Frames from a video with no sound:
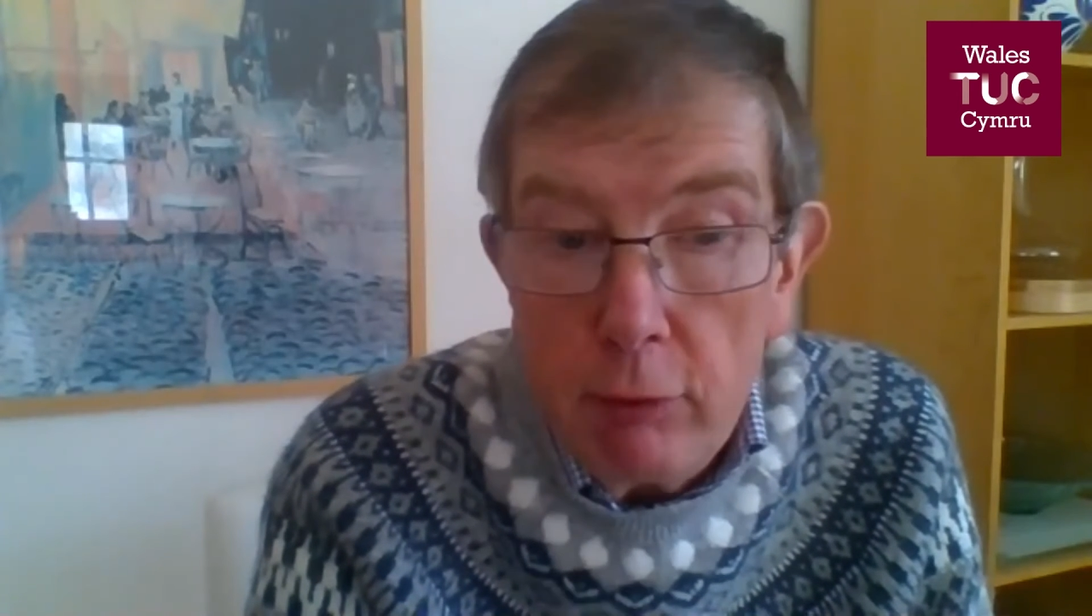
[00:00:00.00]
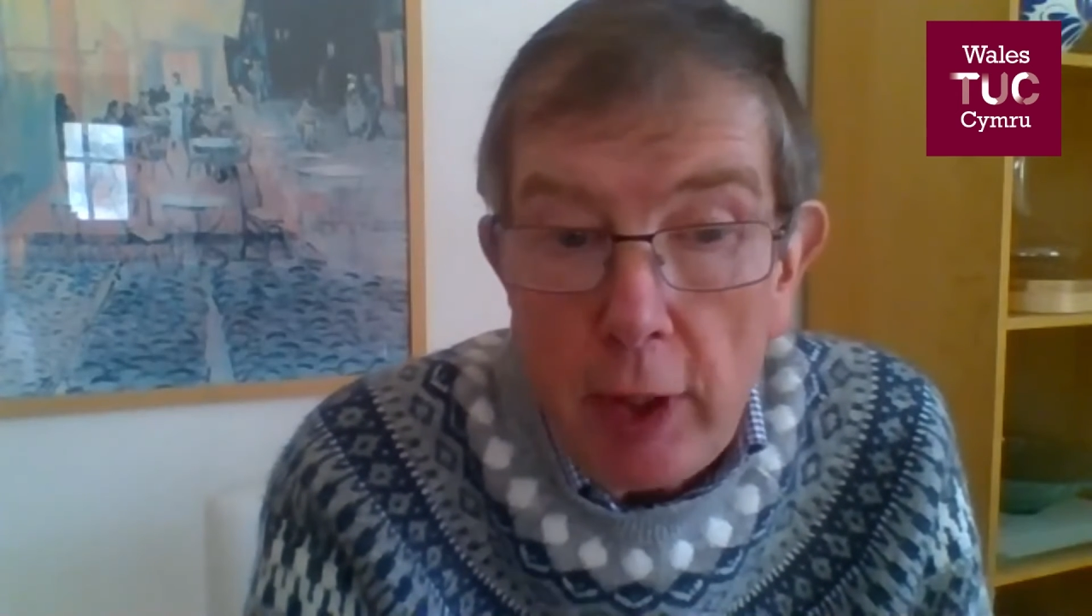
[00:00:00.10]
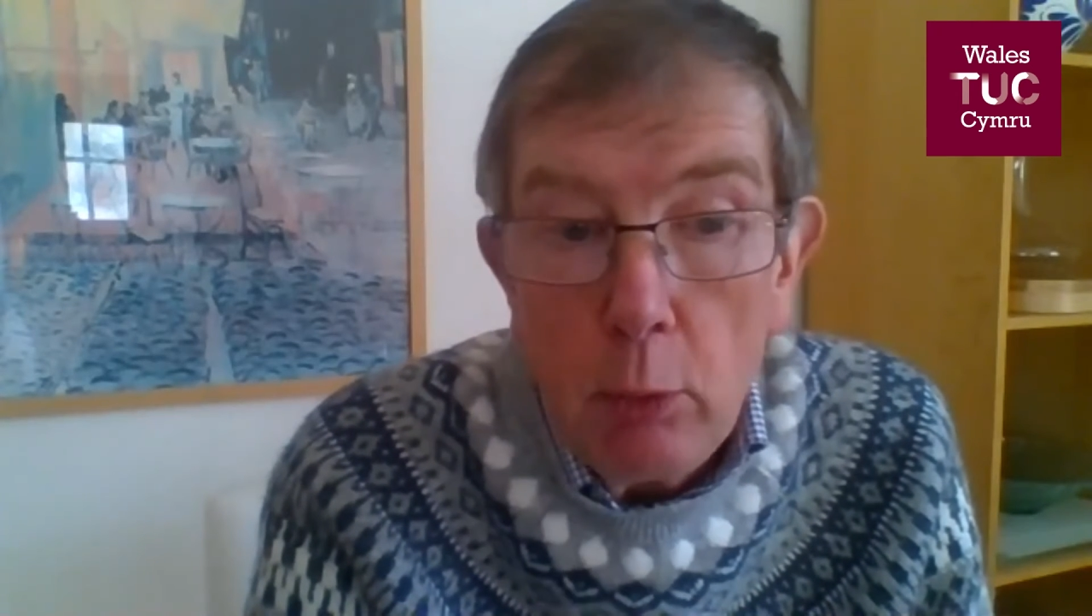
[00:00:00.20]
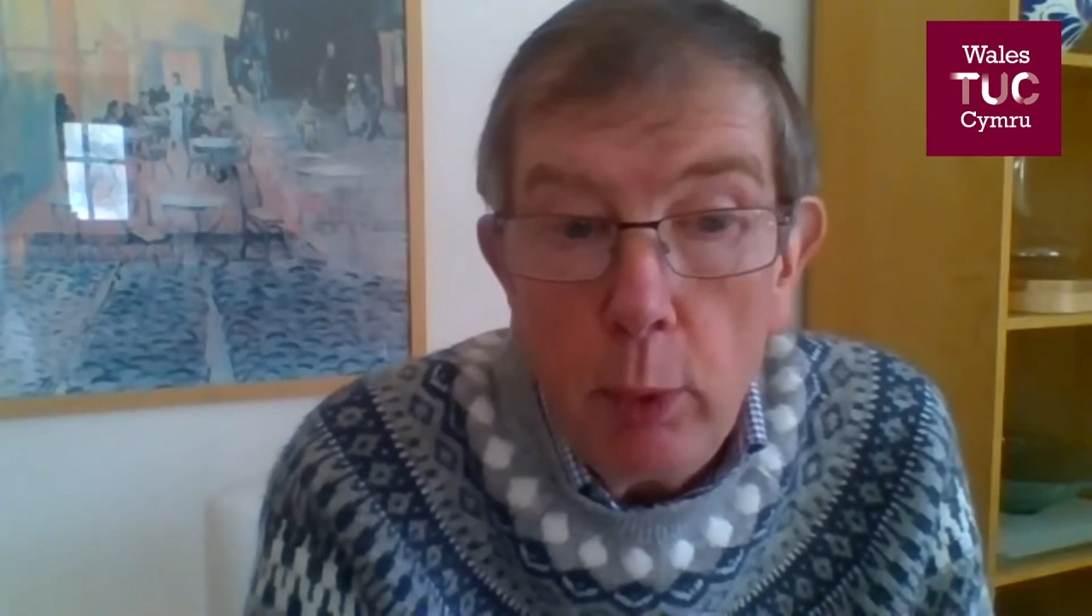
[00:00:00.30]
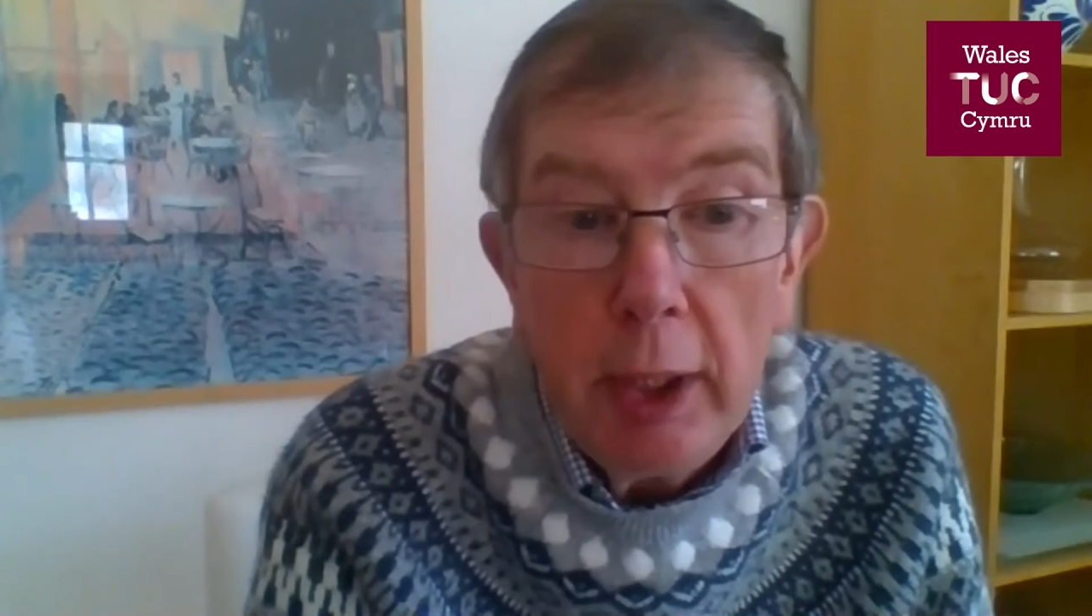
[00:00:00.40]

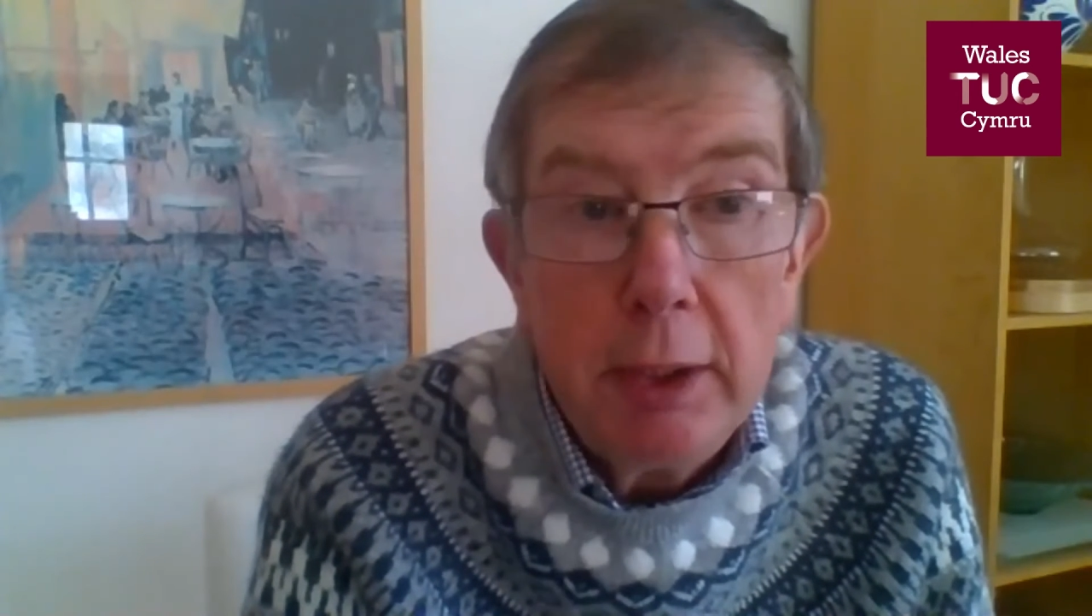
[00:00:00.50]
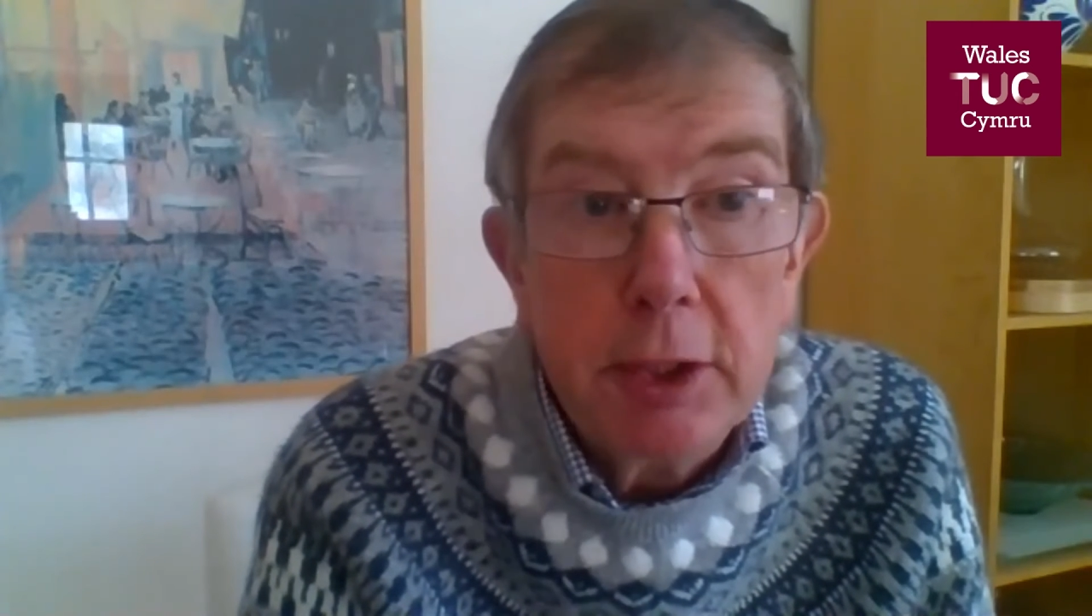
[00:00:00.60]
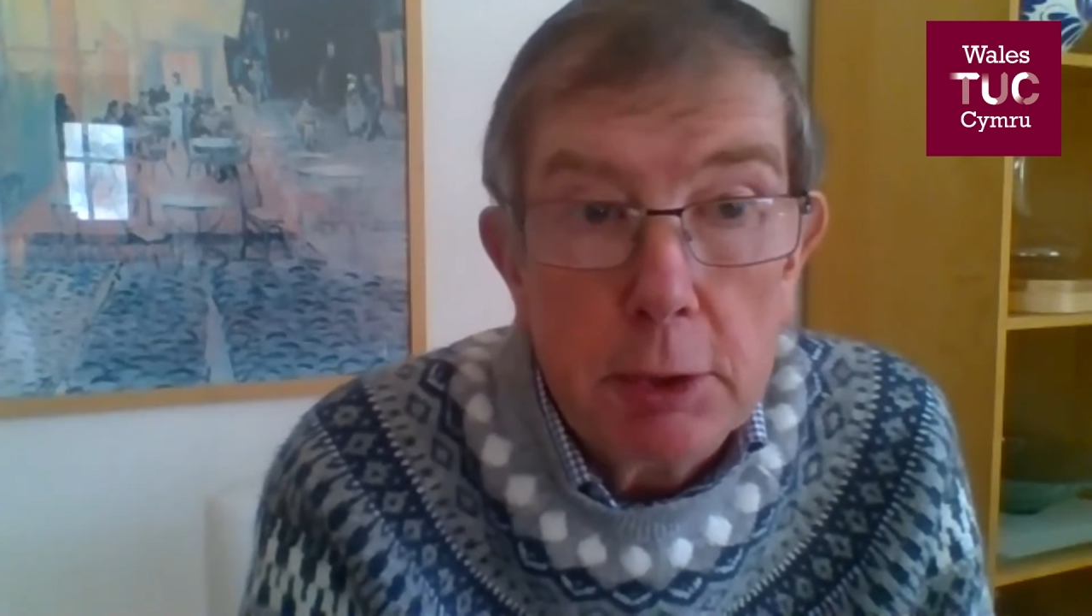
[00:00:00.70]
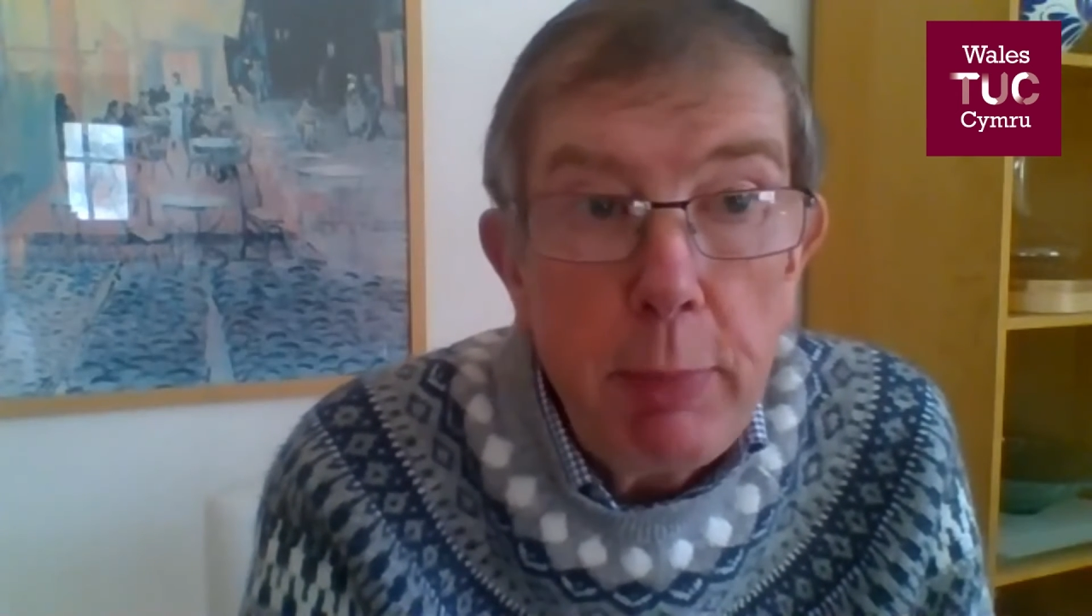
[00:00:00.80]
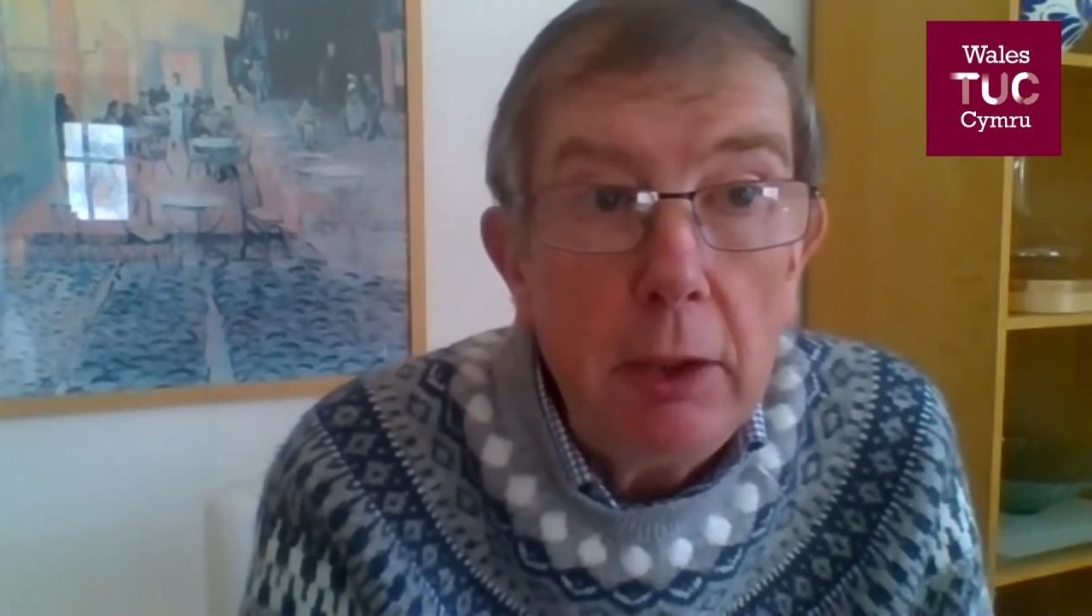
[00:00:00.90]
very willing
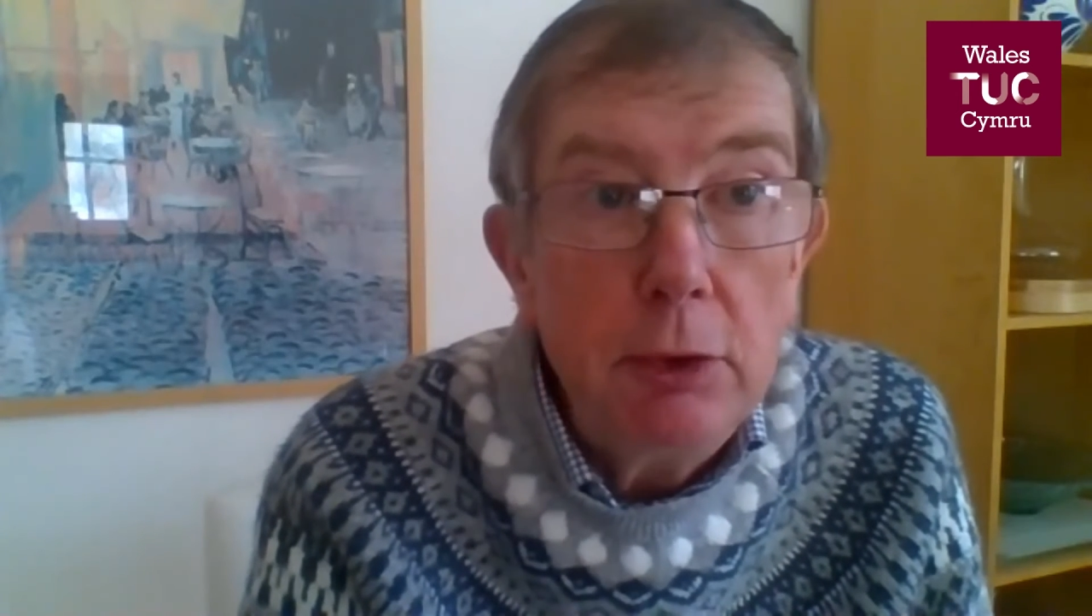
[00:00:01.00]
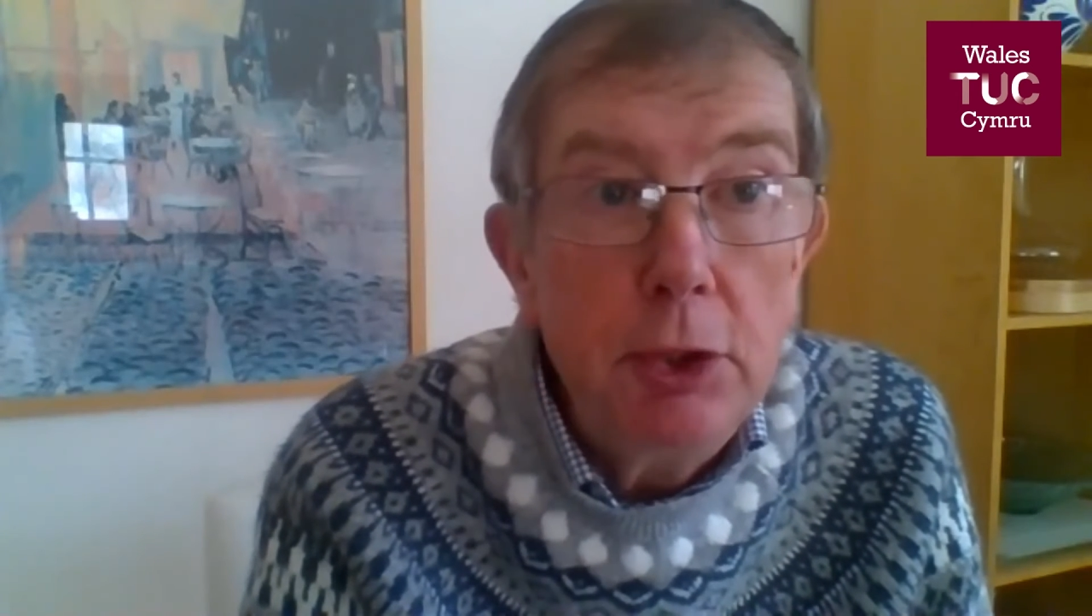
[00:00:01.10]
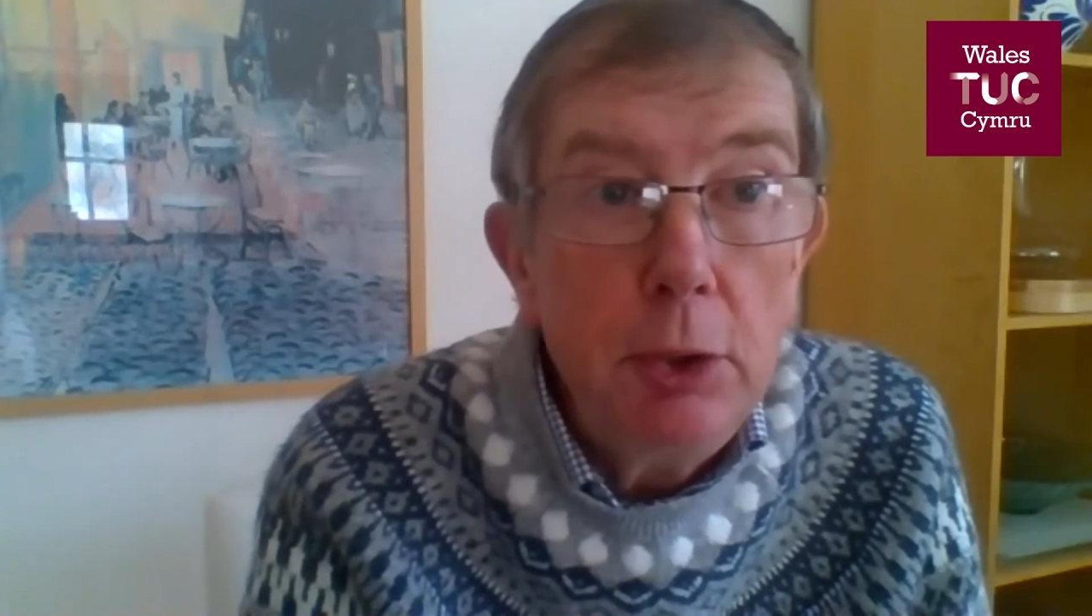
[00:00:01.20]
to speak